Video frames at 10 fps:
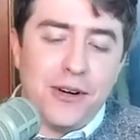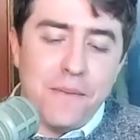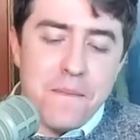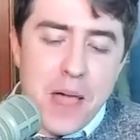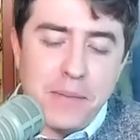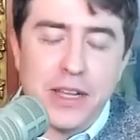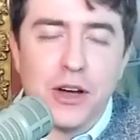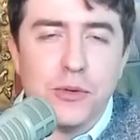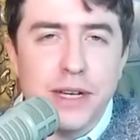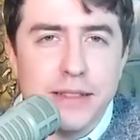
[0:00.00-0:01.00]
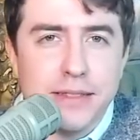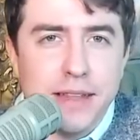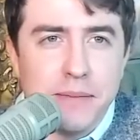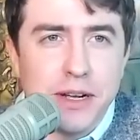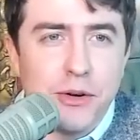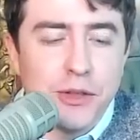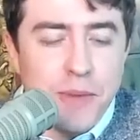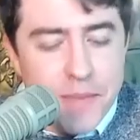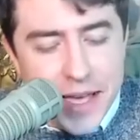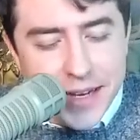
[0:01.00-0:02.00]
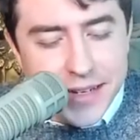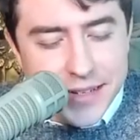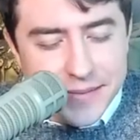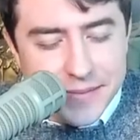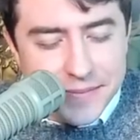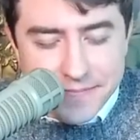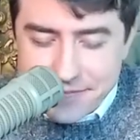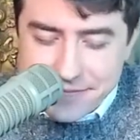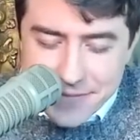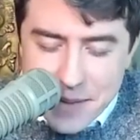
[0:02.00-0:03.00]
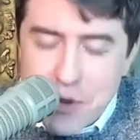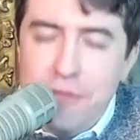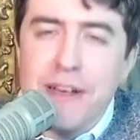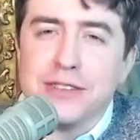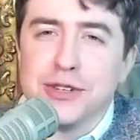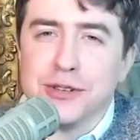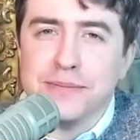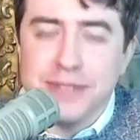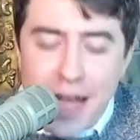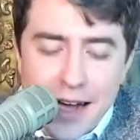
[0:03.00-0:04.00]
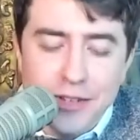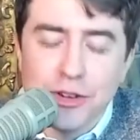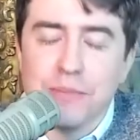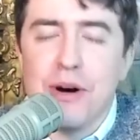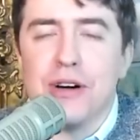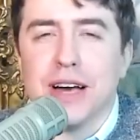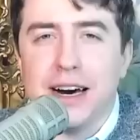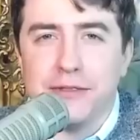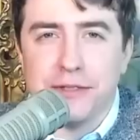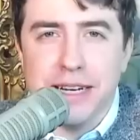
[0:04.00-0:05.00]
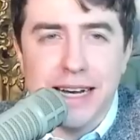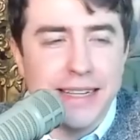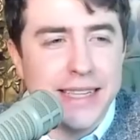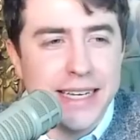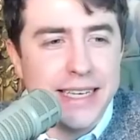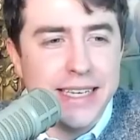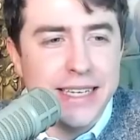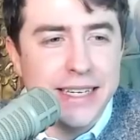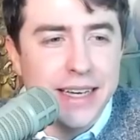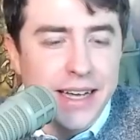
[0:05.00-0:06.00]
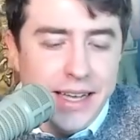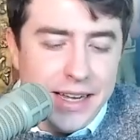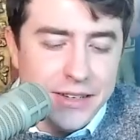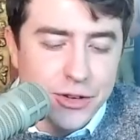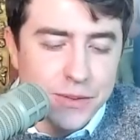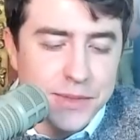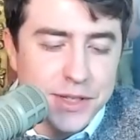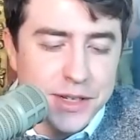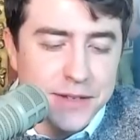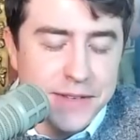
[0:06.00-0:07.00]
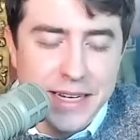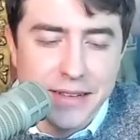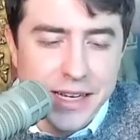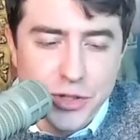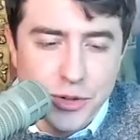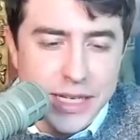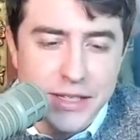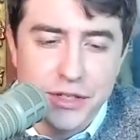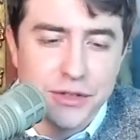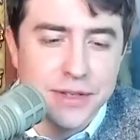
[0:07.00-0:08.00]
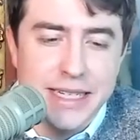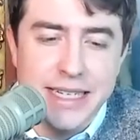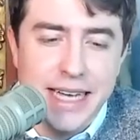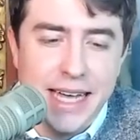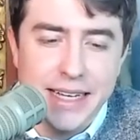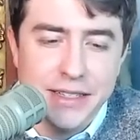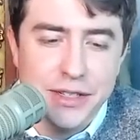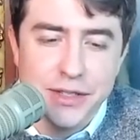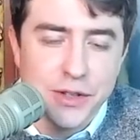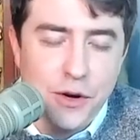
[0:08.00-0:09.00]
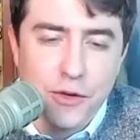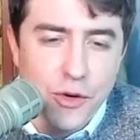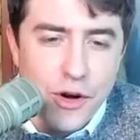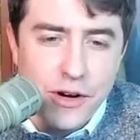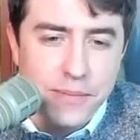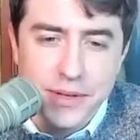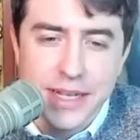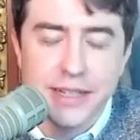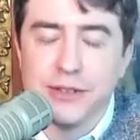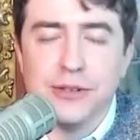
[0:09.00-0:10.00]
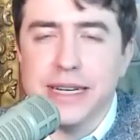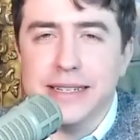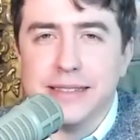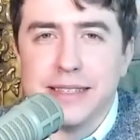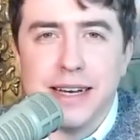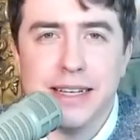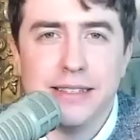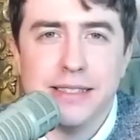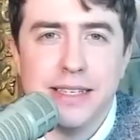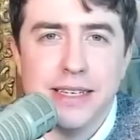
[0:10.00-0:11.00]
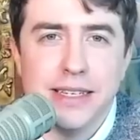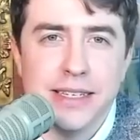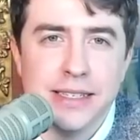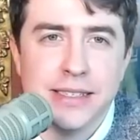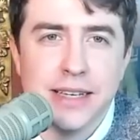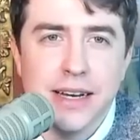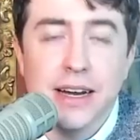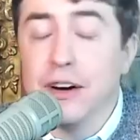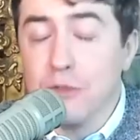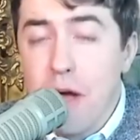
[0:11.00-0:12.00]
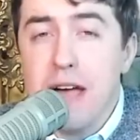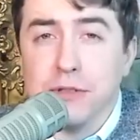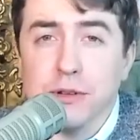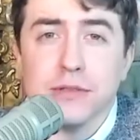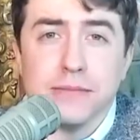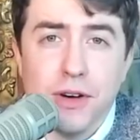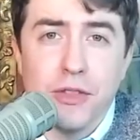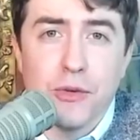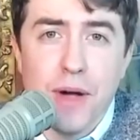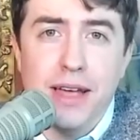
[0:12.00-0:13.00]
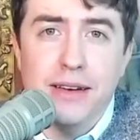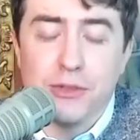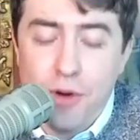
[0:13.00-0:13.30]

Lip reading: I'm gonna go with my man, Professor Dr. Paul Gottfried. I think he, in terms of intellectual history and just overall political insights, is unrivaled on the right.